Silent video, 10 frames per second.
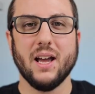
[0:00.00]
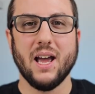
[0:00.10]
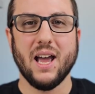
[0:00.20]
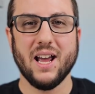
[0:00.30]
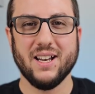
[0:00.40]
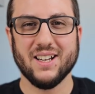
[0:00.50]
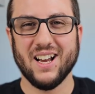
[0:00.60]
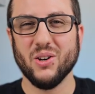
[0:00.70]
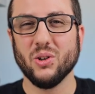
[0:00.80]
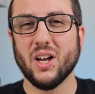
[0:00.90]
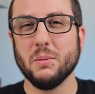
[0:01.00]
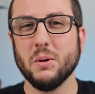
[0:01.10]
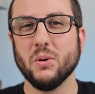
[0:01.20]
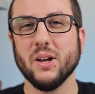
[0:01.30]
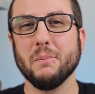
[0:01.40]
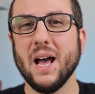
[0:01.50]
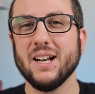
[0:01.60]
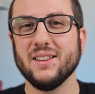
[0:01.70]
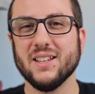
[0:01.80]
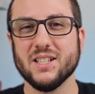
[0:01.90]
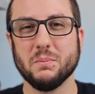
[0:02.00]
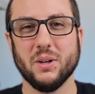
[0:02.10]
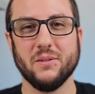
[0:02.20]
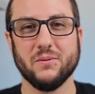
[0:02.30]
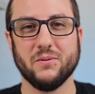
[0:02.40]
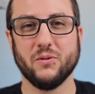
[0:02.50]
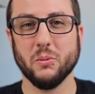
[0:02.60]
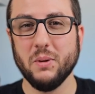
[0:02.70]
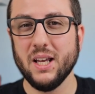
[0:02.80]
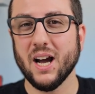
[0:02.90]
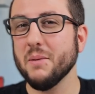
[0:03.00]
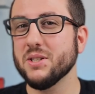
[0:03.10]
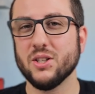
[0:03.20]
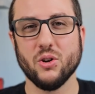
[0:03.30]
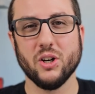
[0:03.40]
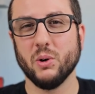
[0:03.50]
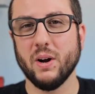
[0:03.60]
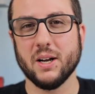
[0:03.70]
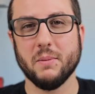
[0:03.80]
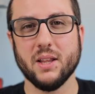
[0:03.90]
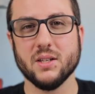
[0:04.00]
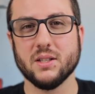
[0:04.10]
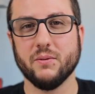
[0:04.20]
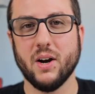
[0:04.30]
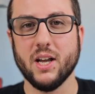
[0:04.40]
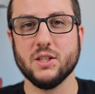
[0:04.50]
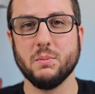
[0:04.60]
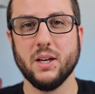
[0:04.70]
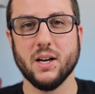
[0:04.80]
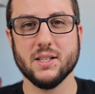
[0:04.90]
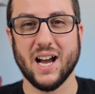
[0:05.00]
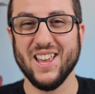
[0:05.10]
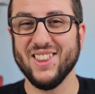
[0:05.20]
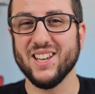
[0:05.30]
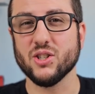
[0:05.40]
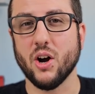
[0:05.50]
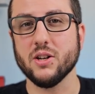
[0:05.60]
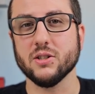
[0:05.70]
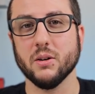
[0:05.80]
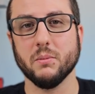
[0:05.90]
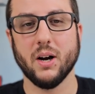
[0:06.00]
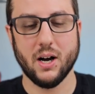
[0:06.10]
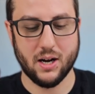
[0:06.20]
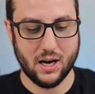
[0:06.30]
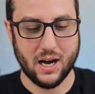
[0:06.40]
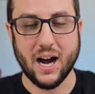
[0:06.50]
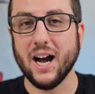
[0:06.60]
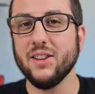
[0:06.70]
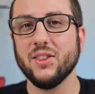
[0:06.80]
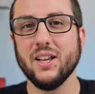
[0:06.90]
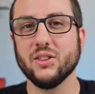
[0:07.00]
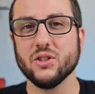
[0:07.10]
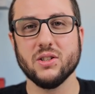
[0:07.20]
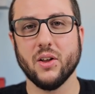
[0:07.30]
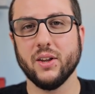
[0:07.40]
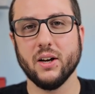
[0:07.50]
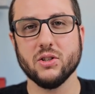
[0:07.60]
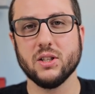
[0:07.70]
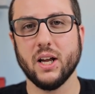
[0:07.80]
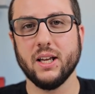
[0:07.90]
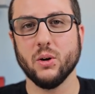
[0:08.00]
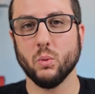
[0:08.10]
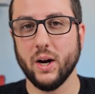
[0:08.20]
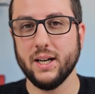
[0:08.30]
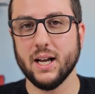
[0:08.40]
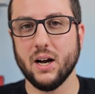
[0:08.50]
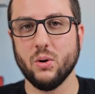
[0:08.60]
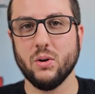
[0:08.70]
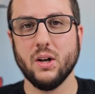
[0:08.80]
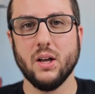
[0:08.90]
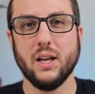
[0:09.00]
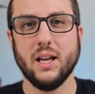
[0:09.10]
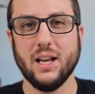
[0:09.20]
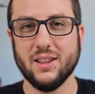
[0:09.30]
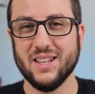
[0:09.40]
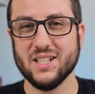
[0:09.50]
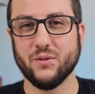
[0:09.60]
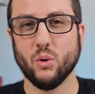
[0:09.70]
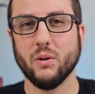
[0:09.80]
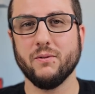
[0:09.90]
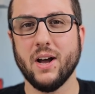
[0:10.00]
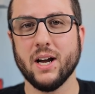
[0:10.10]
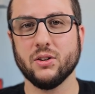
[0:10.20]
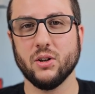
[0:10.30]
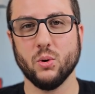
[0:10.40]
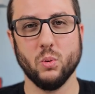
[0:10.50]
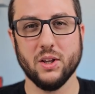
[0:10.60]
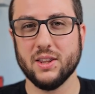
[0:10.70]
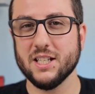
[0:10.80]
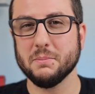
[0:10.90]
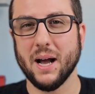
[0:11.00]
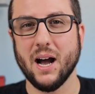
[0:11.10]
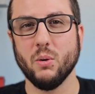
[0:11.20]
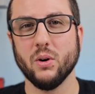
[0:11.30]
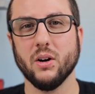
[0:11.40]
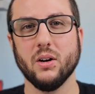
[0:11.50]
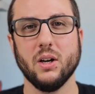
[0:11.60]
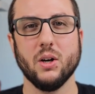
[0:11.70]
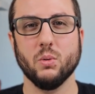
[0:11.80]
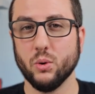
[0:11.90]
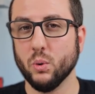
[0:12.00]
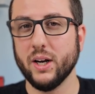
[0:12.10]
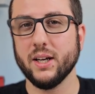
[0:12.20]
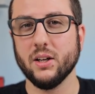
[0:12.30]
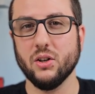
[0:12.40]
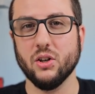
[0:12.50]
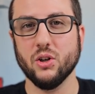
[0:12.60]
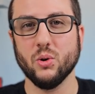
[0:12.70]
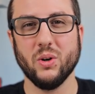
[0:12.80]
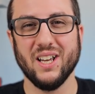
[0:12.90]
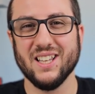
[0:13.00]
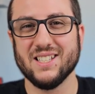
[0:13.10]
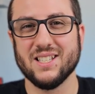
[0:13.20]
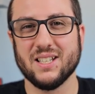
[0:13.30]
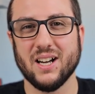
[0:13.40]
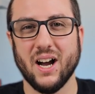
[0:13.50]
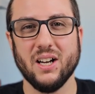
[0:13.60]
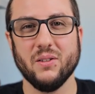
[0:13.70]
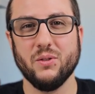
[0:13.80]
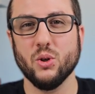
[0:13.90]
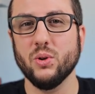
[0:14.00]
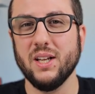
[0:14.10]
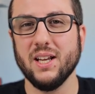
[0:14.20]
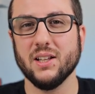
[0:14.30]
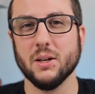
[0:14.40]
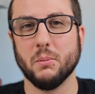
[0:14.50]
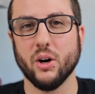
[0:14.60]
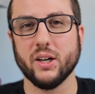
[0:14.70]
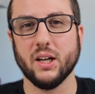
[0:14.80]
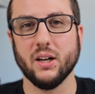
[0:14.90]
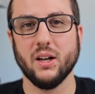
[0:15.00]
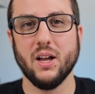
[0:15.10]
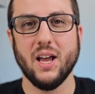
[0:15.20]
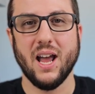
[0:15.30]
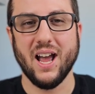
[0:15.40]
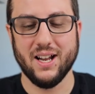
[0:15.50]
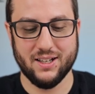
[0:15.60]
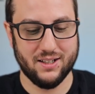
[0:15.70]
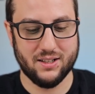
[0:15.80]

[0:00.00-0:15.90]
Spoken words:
And I know a lot of people get mad at this, but for me, I'm still going to recommend this device because I think it's awesome. I think there's nothing else like it right now in this form factor, with this power, with what it can do. It's kind of unique in the market, and